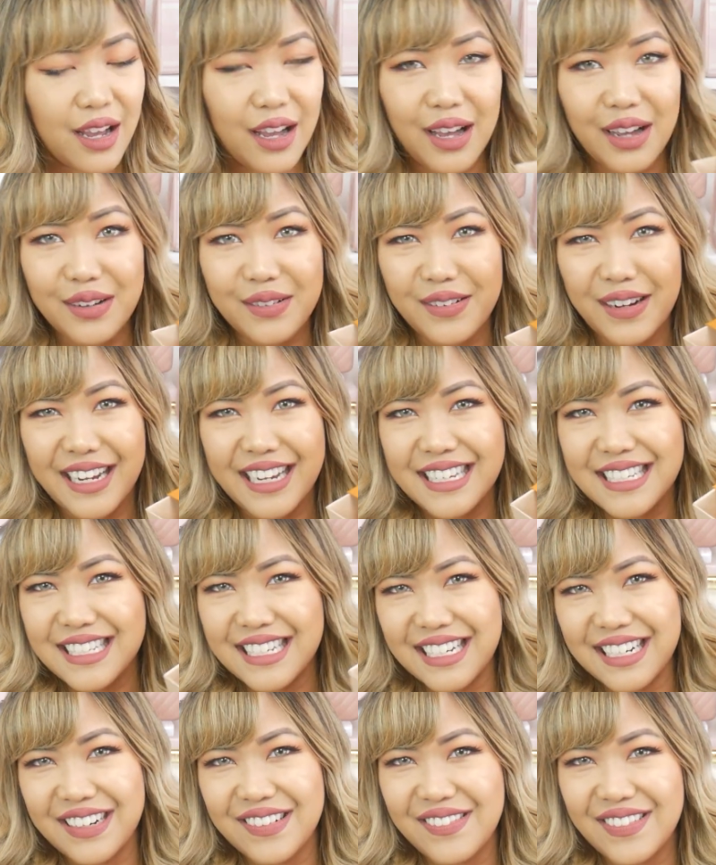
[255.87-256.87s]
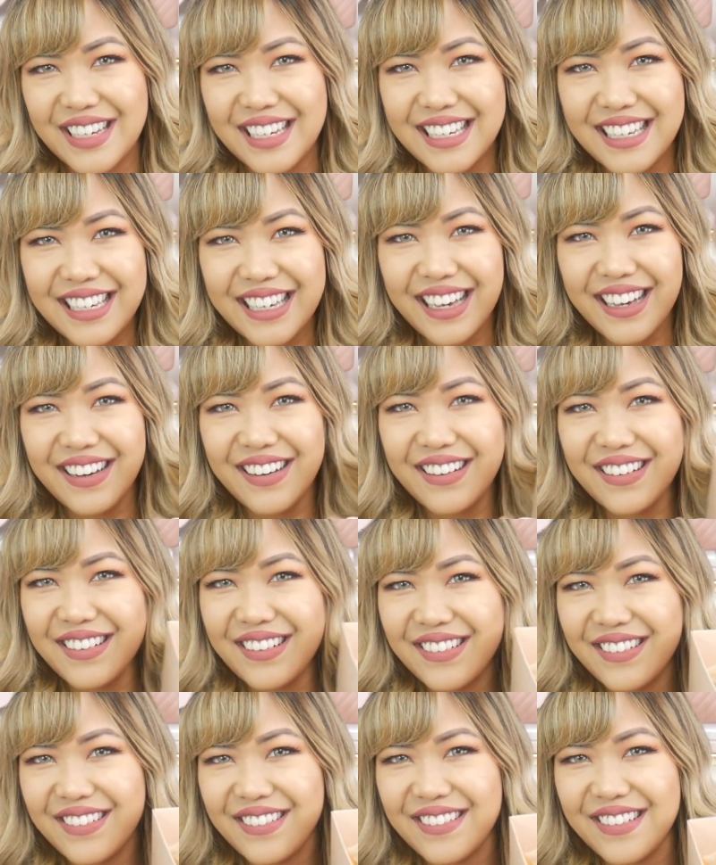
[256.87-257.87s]
All right, here we
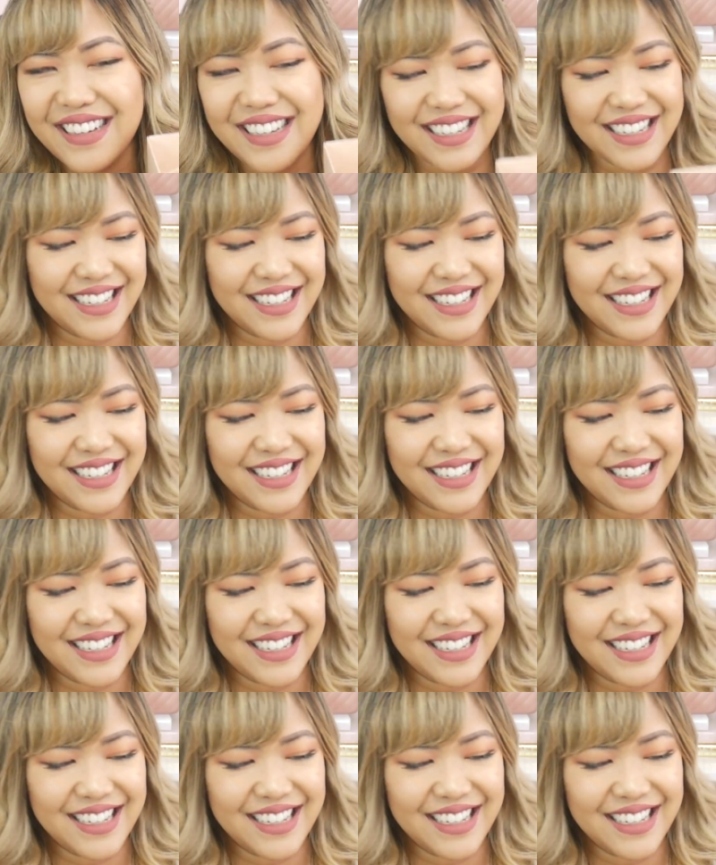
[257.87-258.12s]
go.